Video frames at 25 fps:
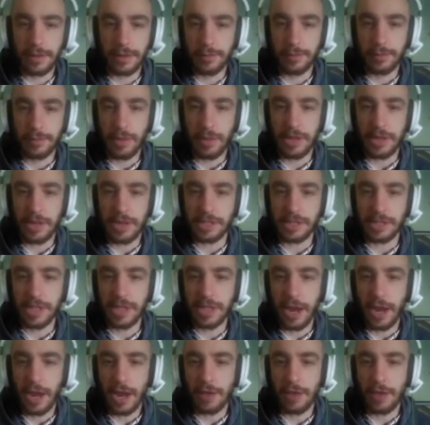being
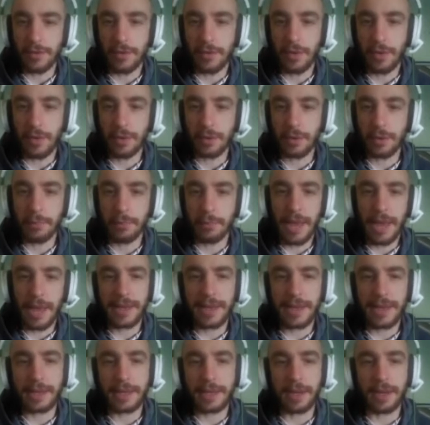saved
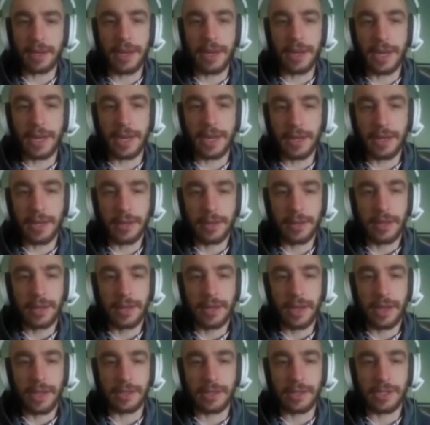automatically
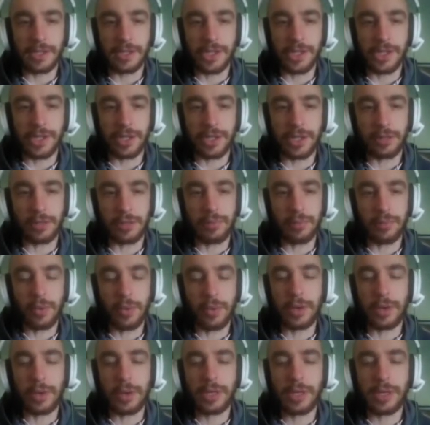at certain
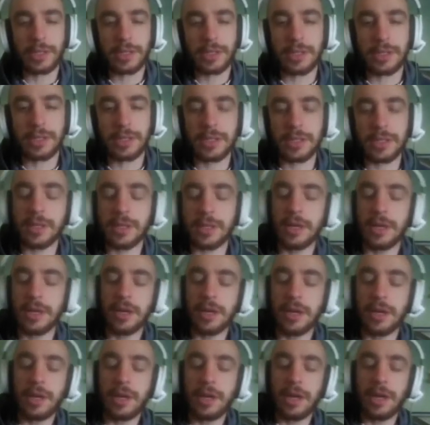points,
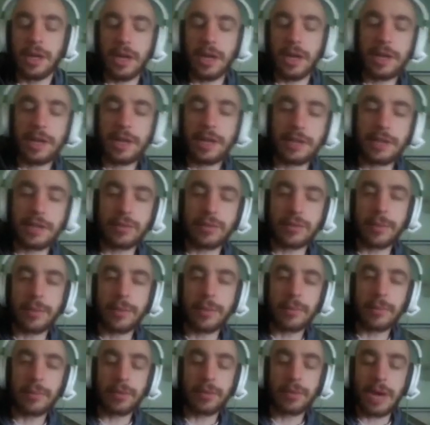it didn't
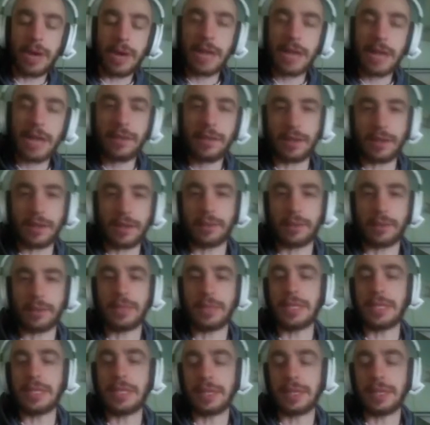remember anything that we
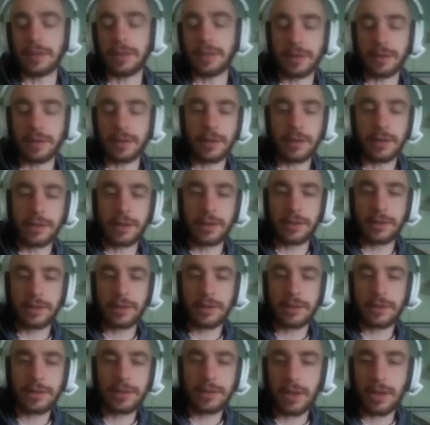did.
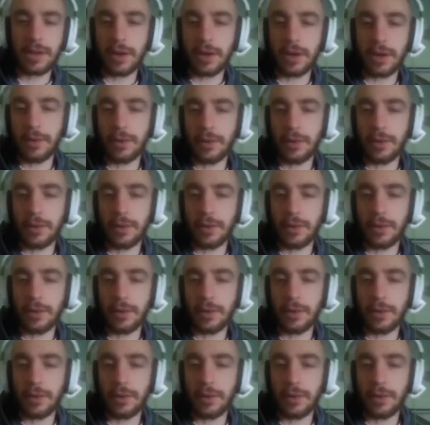So